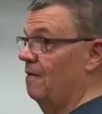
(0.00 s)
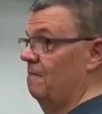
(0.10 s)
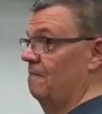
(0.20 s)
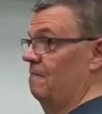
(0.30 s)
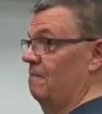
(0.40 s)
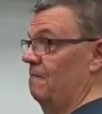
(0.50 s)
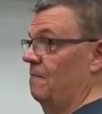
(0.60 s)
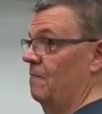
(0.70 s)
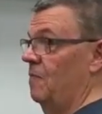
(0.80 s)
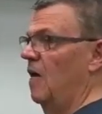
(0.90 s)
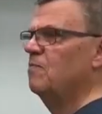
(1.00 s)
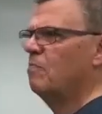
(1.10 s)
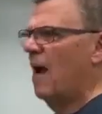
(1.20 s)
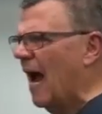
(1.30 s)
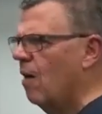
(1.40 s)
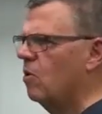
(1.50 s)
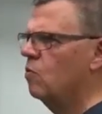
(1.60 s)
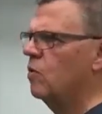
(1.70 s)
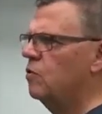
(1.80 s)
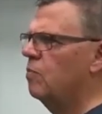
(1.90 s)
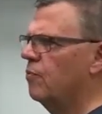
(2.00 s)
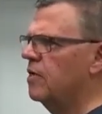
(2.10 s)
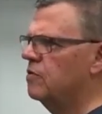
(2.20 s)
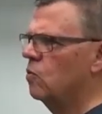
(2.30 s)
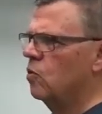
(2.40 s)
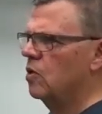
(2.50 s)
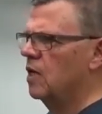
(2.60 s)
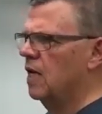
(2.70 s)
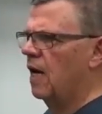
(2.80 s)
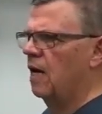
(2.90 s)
Amen. There's power when you preach the word of God.